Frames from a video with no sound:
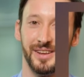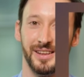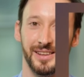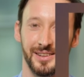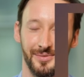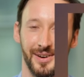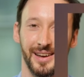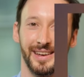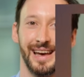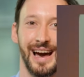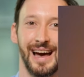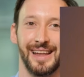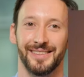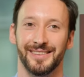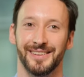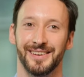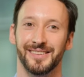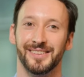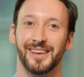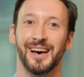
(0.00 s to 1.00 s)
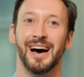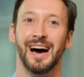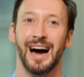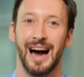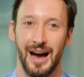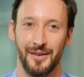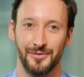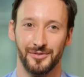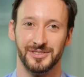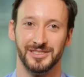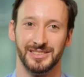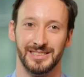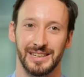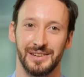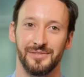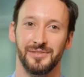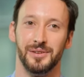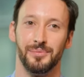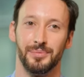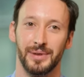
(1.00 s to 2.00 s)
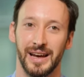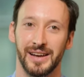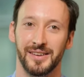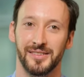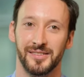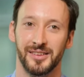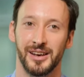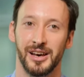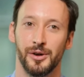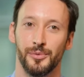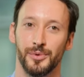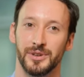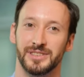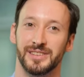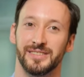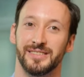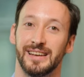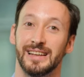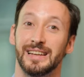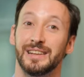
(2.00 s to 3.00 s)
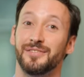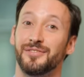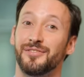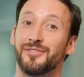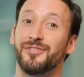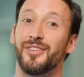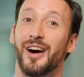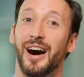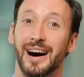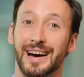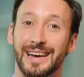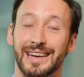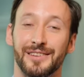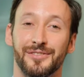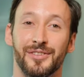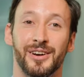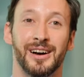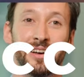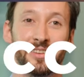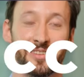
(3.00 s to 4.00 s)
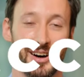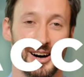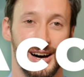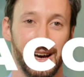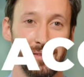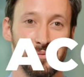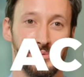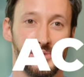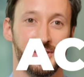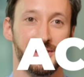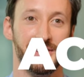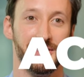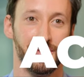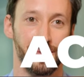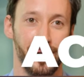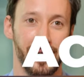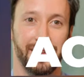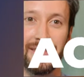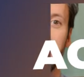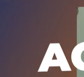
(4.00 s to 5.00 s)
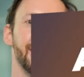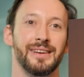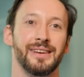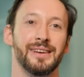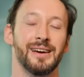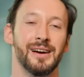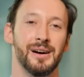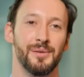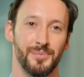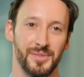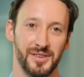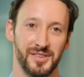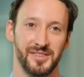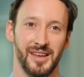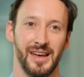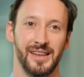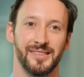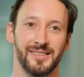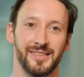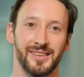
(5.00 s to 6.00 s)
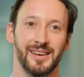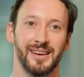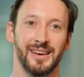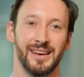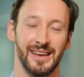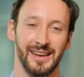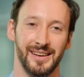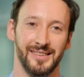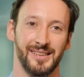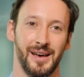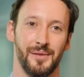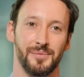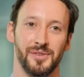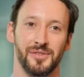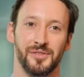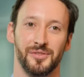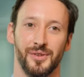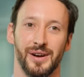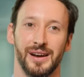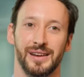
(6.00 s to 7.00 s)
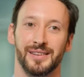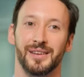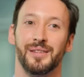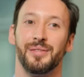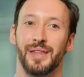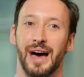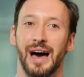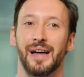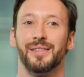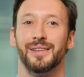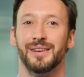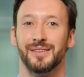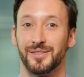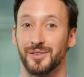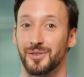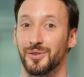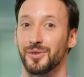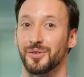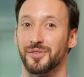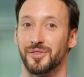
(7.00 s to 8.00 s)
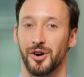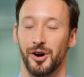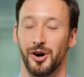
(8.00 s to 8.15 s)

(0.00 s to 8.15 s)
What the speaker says: of my candidates have received a place, which is nearly five times the 20% acceptance rate that this course